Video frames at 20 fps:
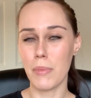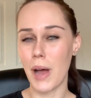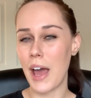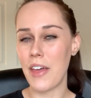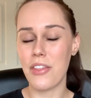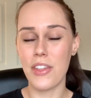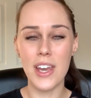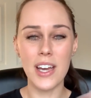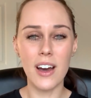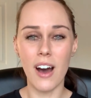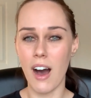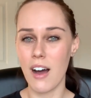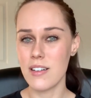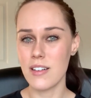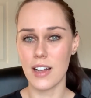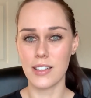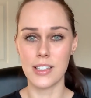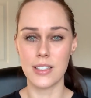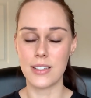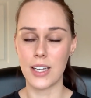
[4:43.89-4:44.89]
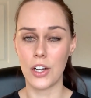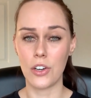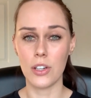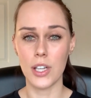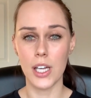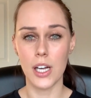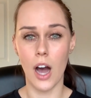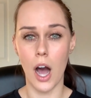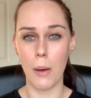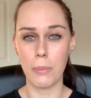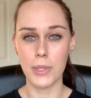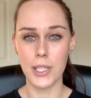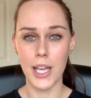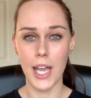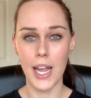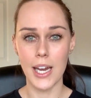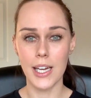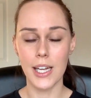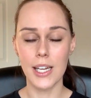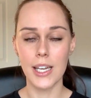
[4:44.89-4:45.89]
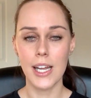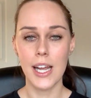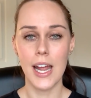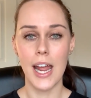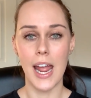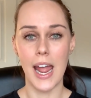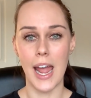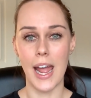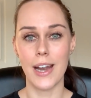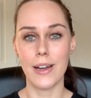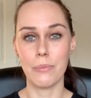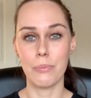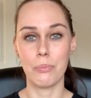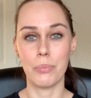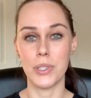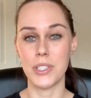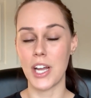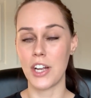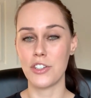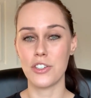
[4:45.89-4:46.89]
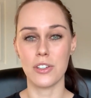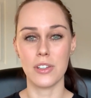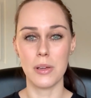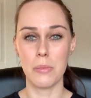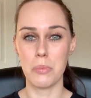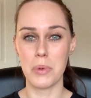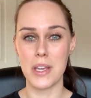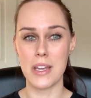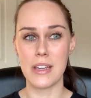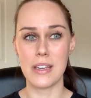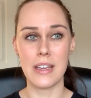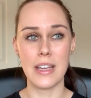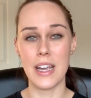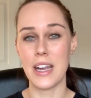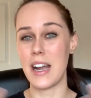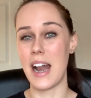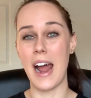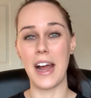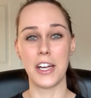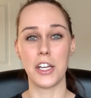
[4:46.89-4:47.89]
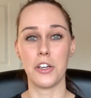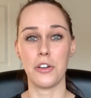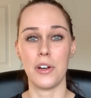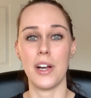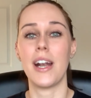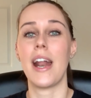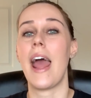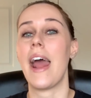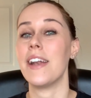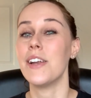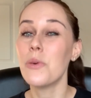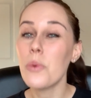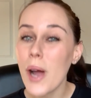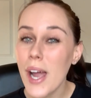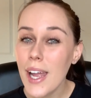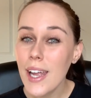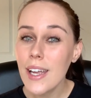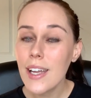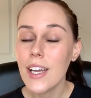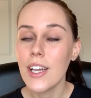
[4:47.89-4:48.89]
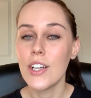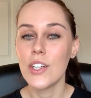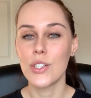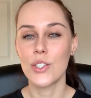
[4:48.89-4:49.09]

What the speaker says: I think, unnecessarily complicate it and potentially be inaccurate anyway.